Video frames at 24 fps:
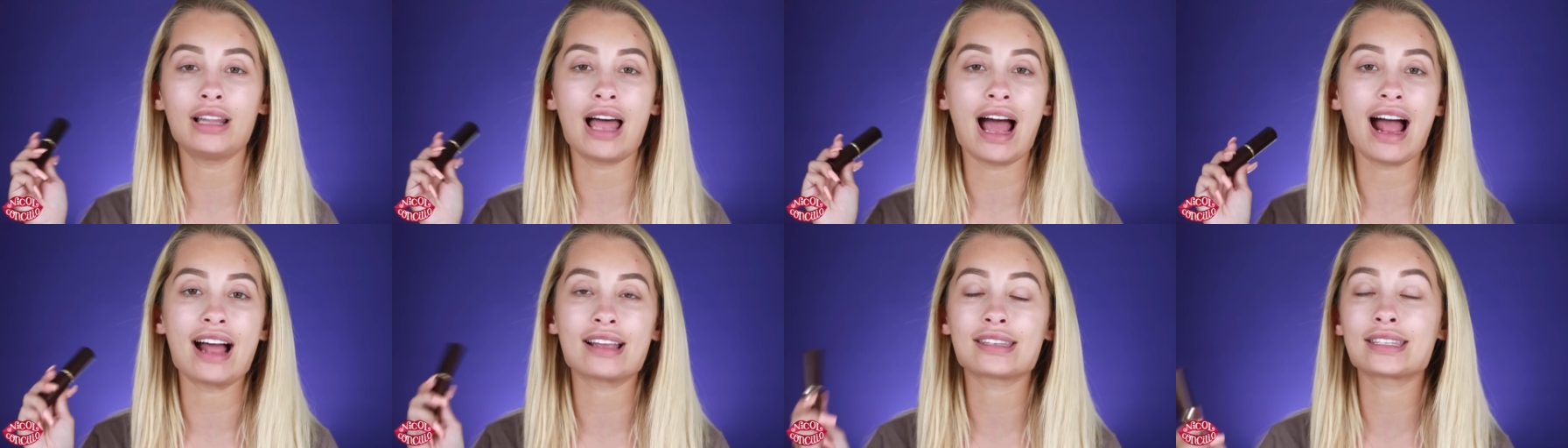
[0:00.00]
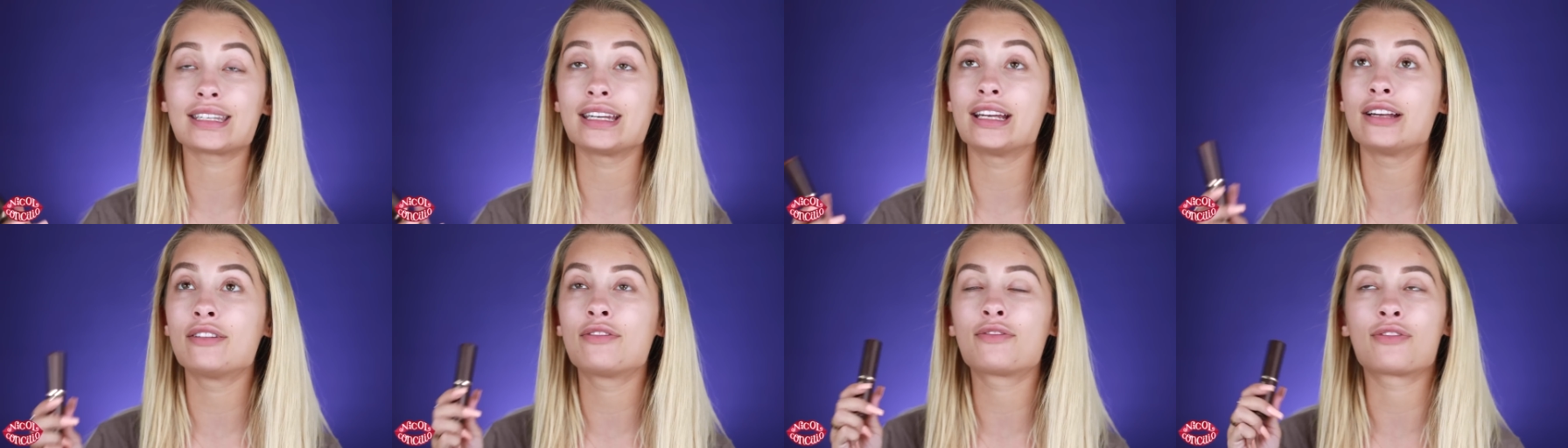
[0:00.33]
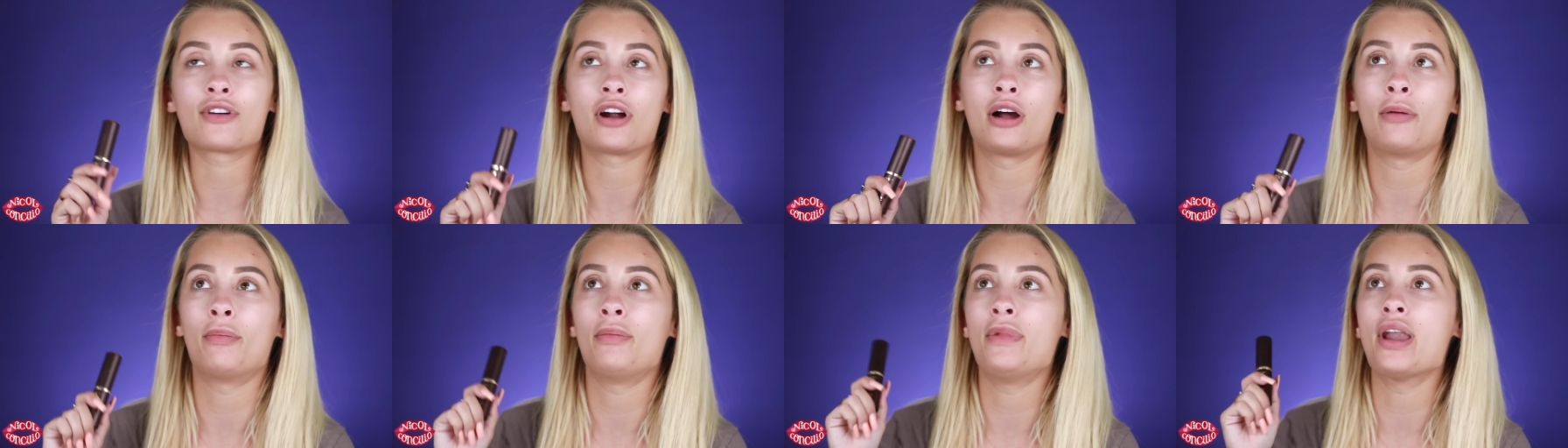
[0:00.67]
lasted
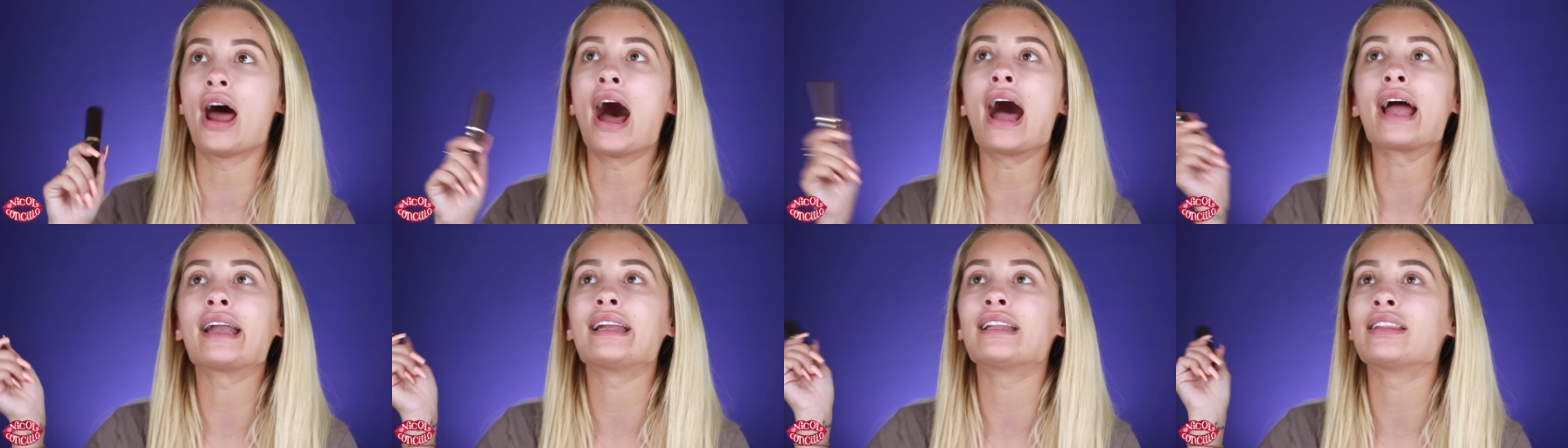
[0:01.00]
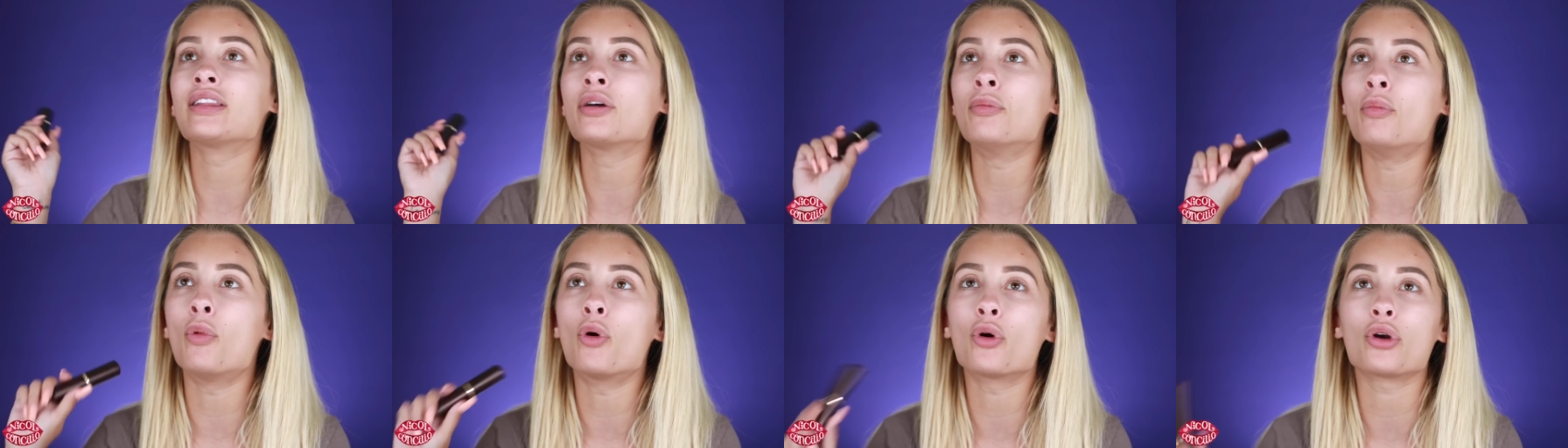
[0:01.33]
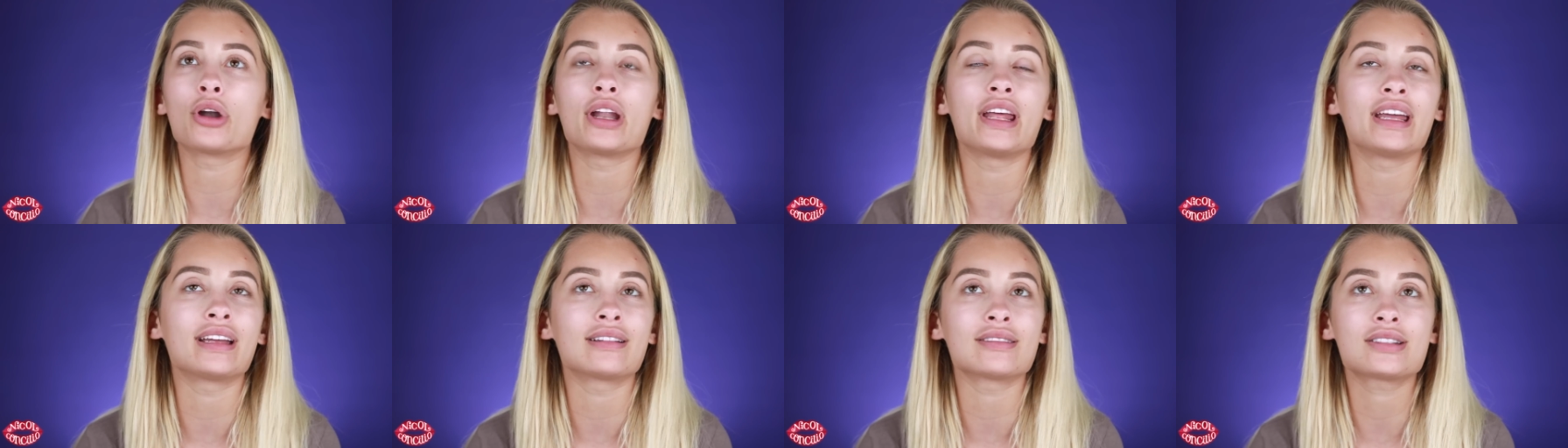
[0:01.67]
from nine in the
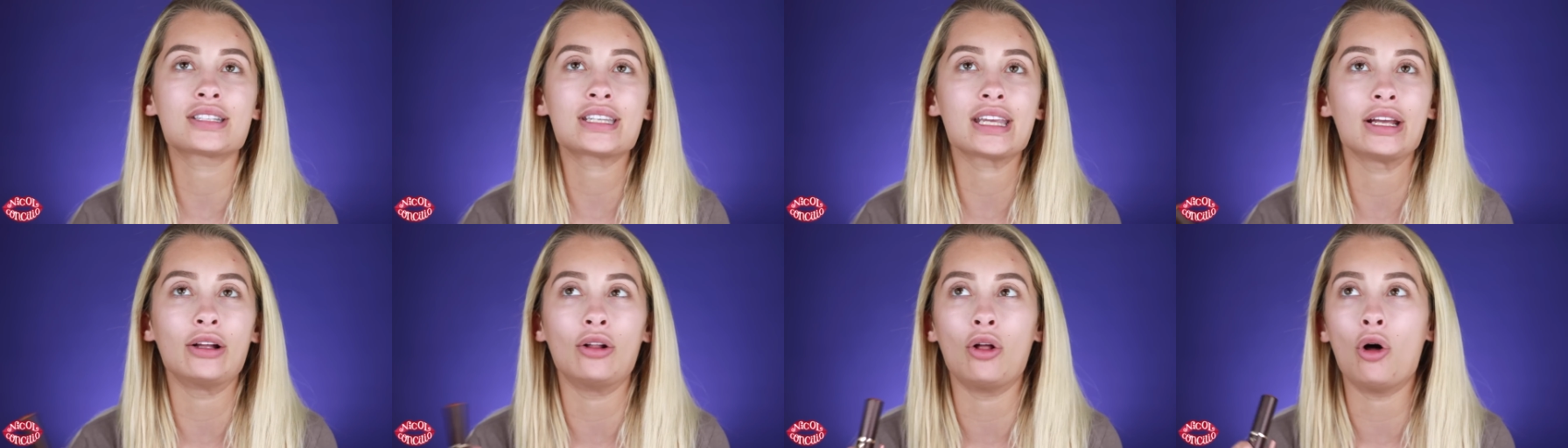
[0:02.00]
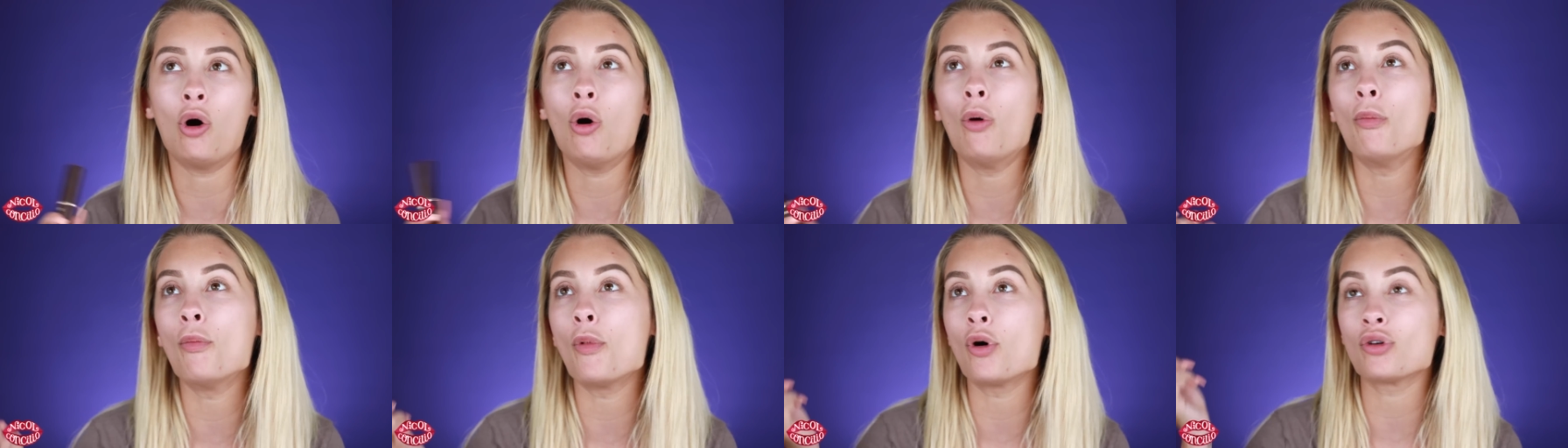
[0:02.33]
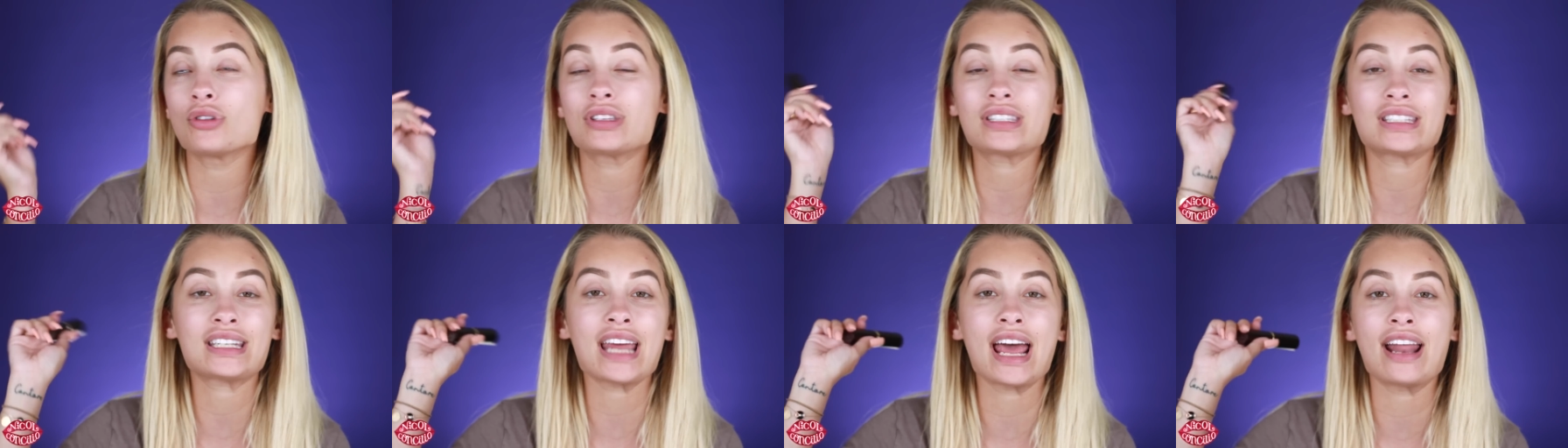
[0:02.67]
morning till
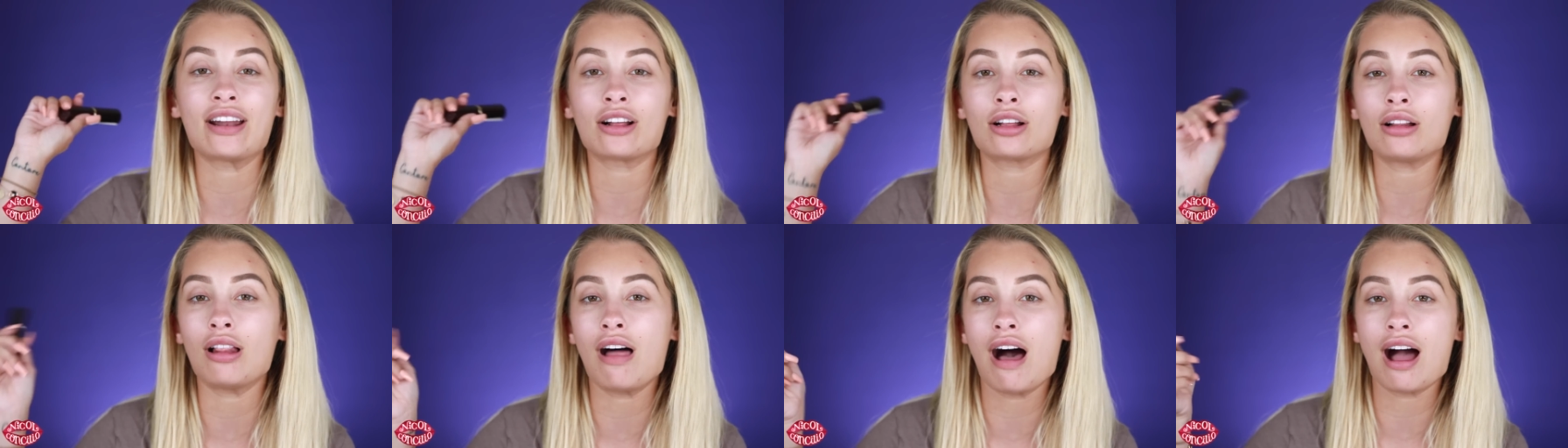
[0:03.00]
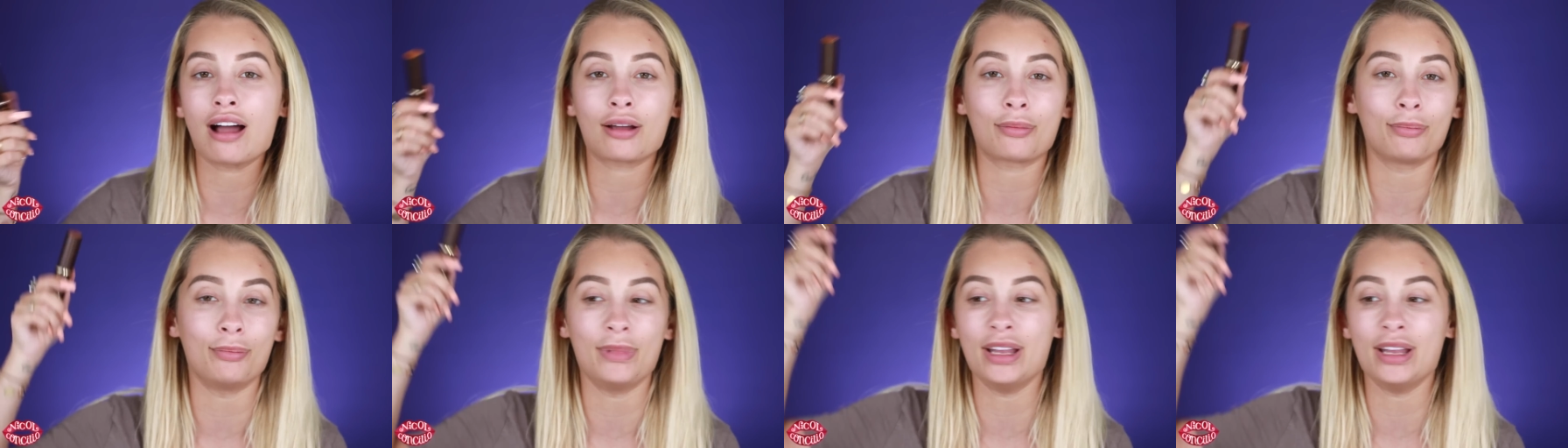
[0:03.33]
almost 10 o'clock,